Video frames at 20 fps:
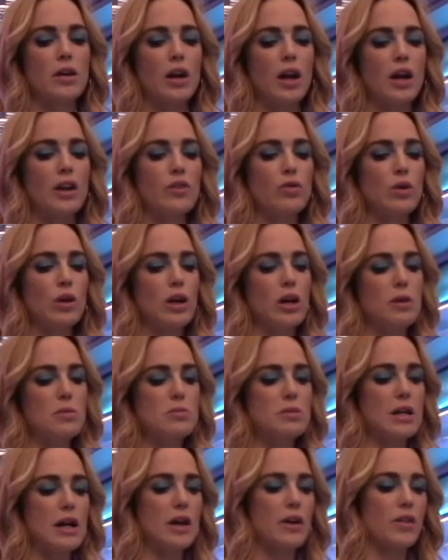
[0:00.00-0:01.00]
kind of what
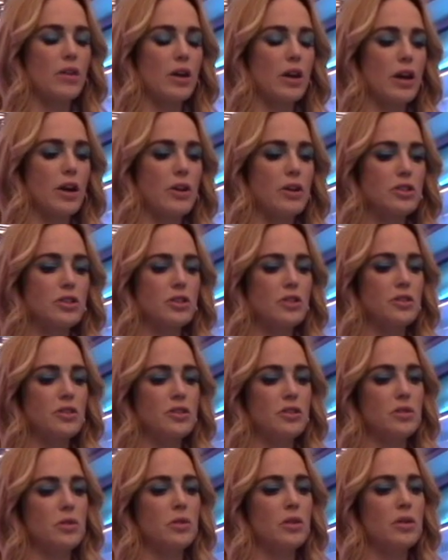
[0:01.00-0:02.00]
comes out of the
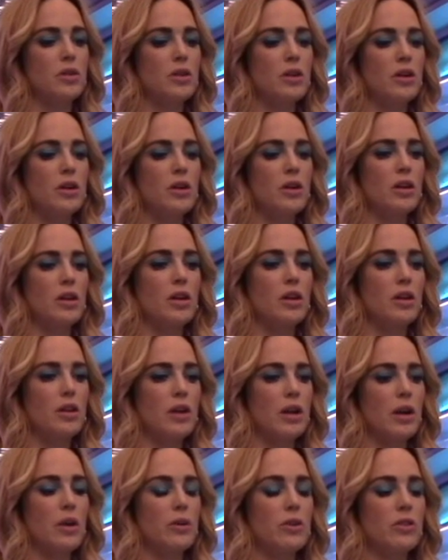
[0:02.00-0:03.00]
characters
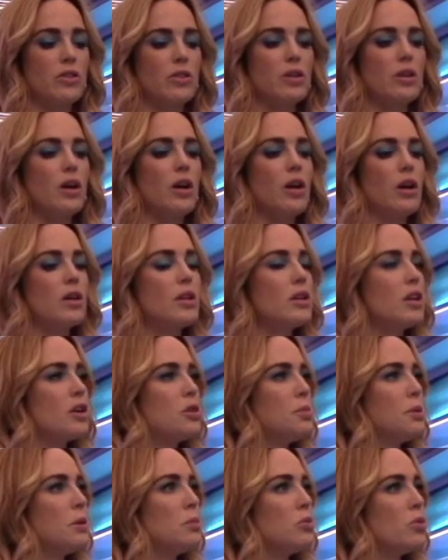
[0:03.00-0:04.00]
carries along a
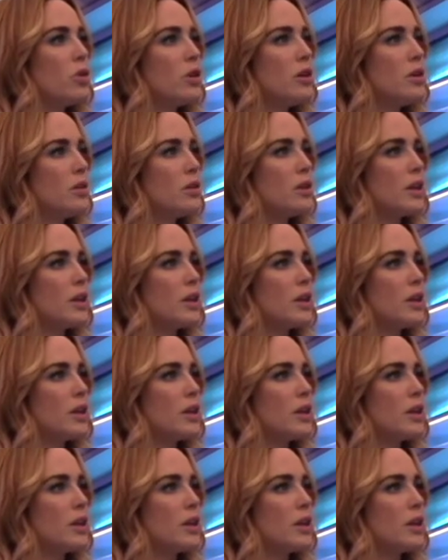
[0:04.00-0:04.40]
little bit more.